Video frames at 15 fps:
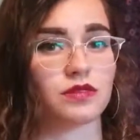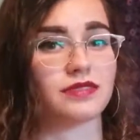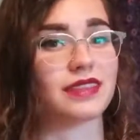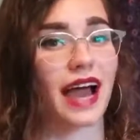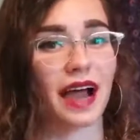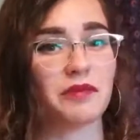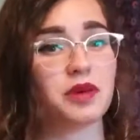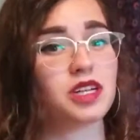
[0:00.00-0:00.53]

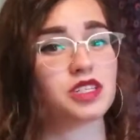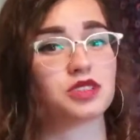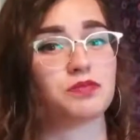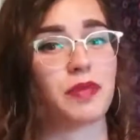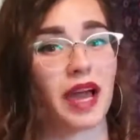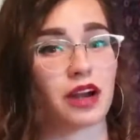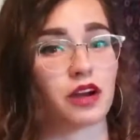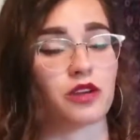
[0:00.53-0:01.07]
that much
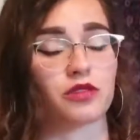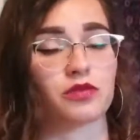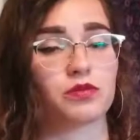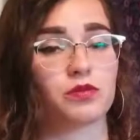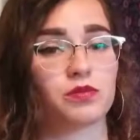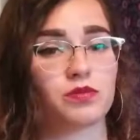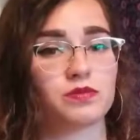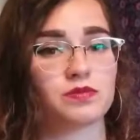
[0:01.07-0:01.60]
better
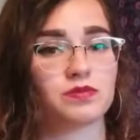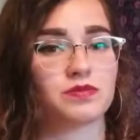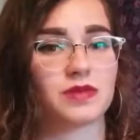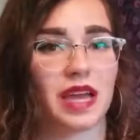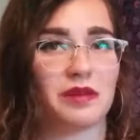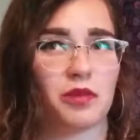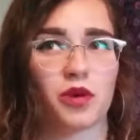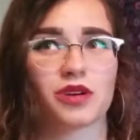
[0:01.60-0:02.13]

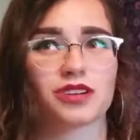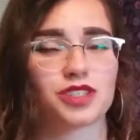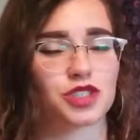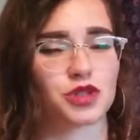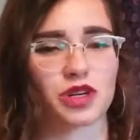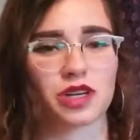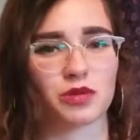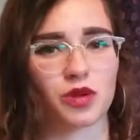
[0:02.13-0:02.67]
and more
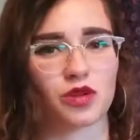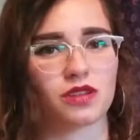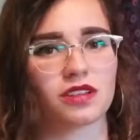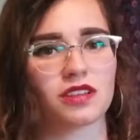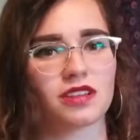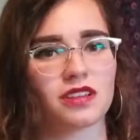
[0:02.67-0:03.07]
enjoyable.